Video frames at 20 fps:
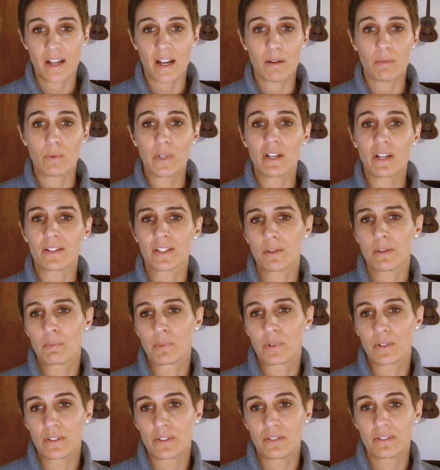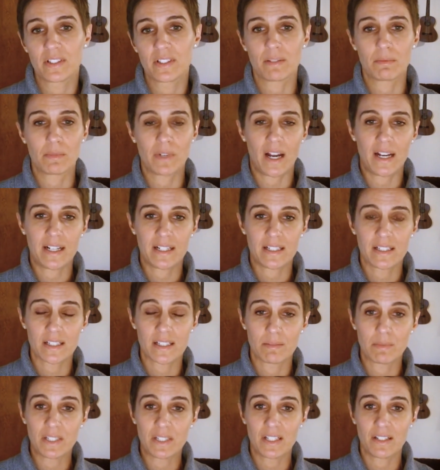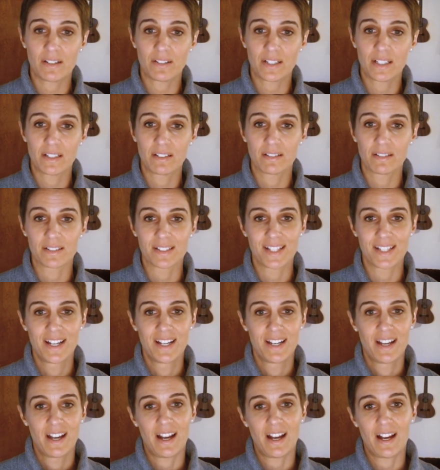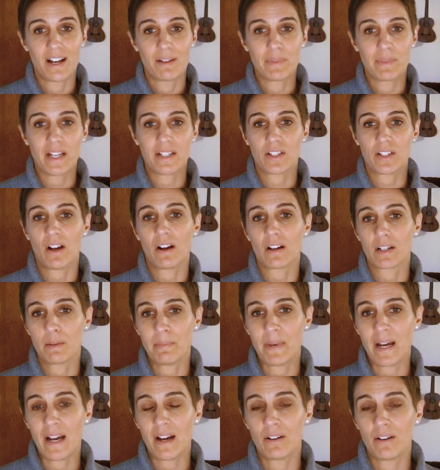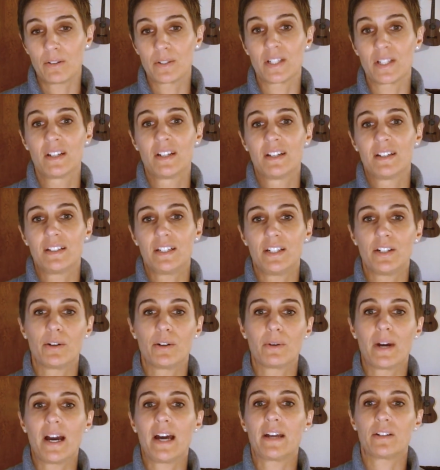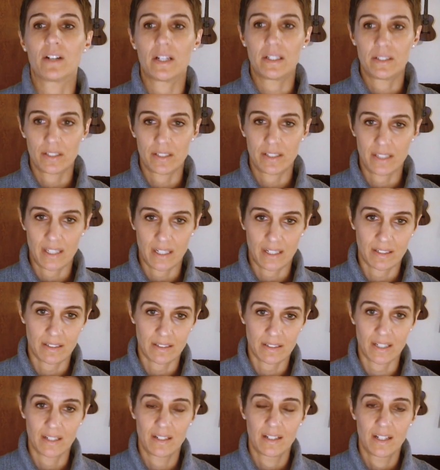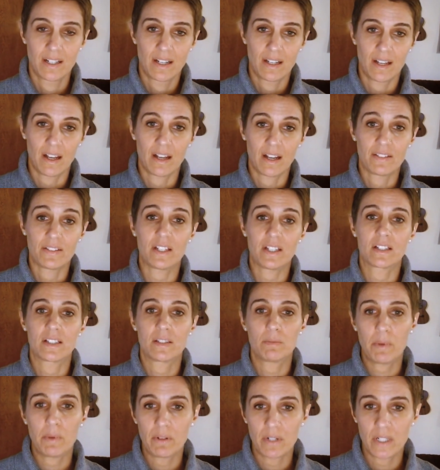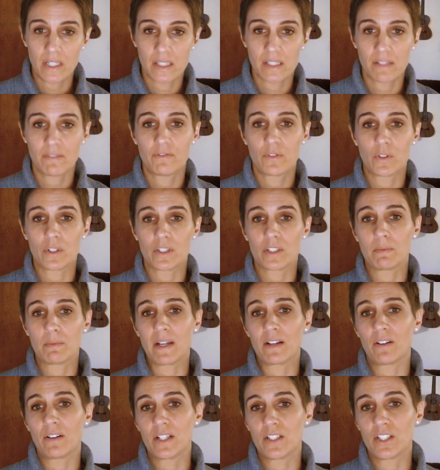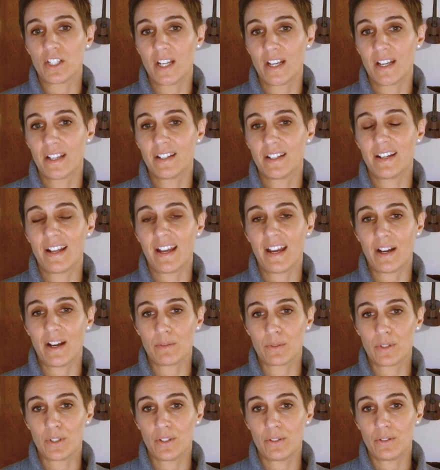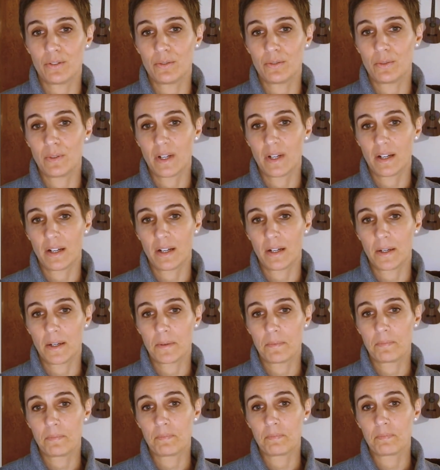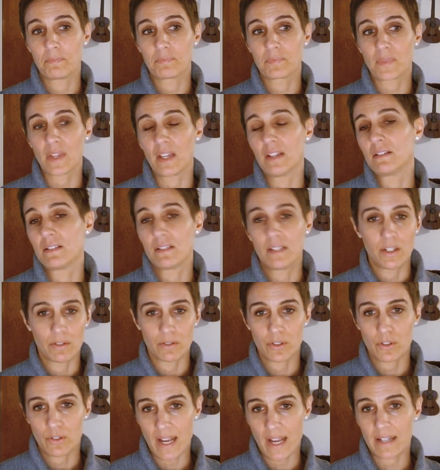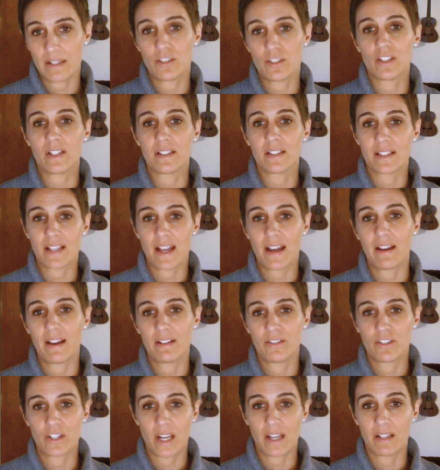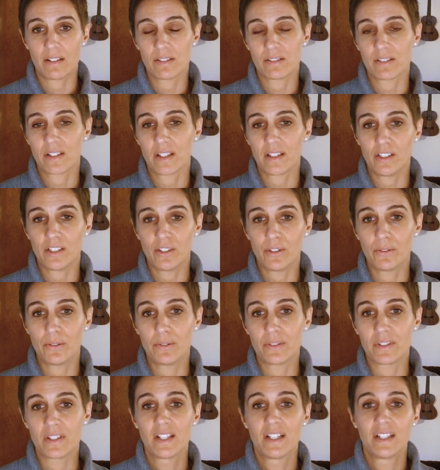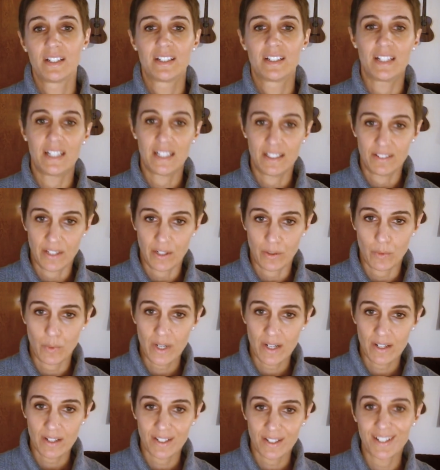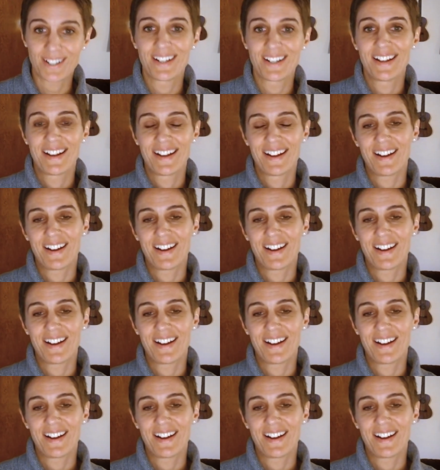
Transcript: Uh, we also produce some guidance materials um, that talk about, you know, how to understand uh, the experience of forced migration and how to um, and, you know strategies that educators can use in their work,